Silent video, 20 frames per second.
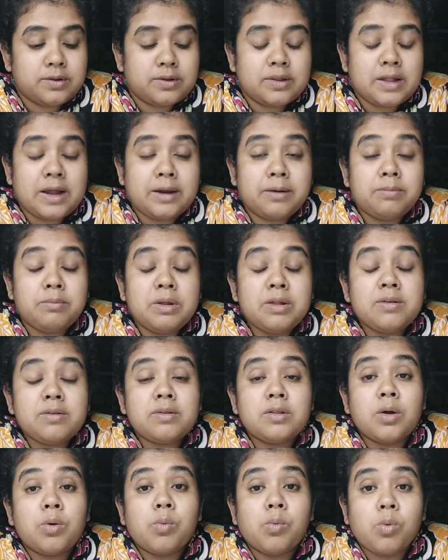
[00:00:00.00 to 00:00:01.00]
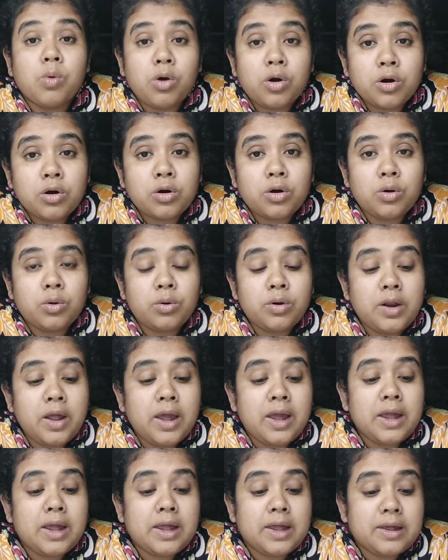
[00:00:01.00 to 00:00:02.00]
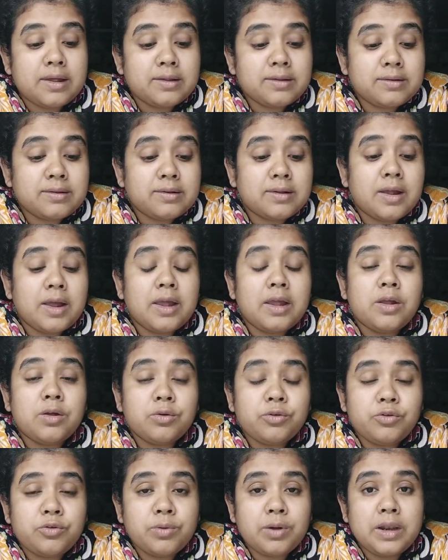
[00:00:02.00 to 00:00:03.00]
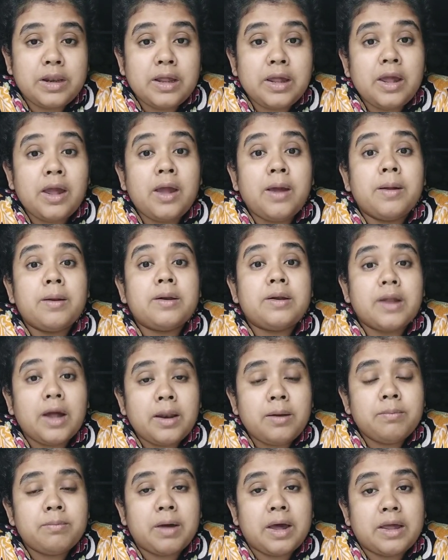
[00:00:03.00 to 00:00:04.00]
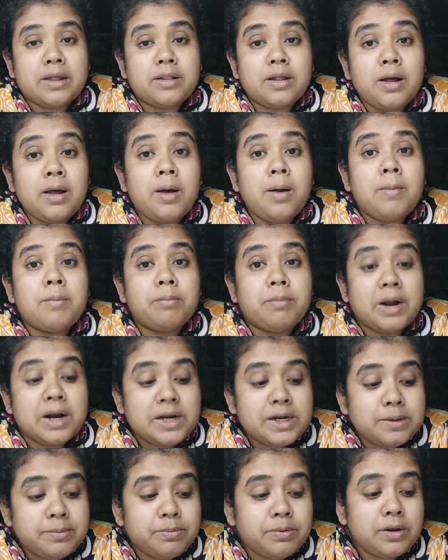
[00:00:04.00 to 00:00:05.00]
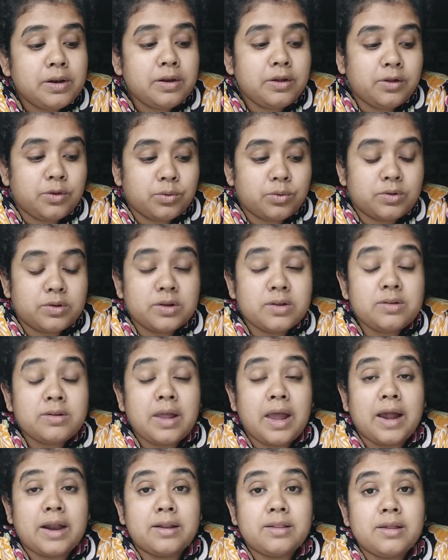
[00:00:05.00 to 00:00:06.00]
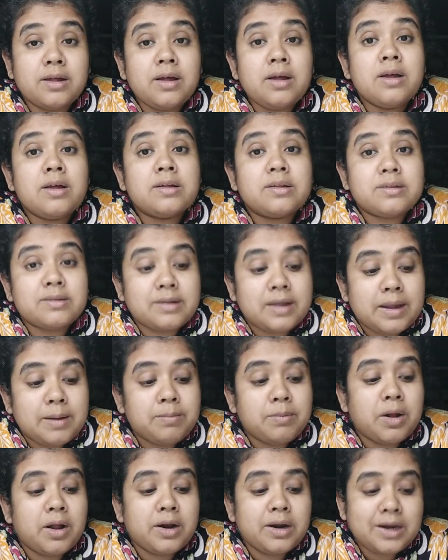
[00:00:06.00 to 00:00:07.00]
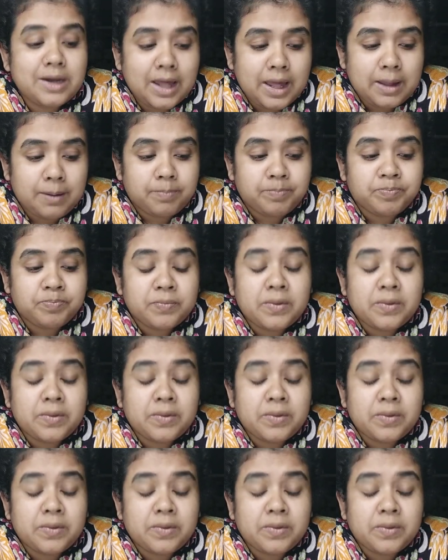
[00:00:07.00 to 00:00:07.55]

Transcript: That means the workload is usually done by the multiple users at the same time.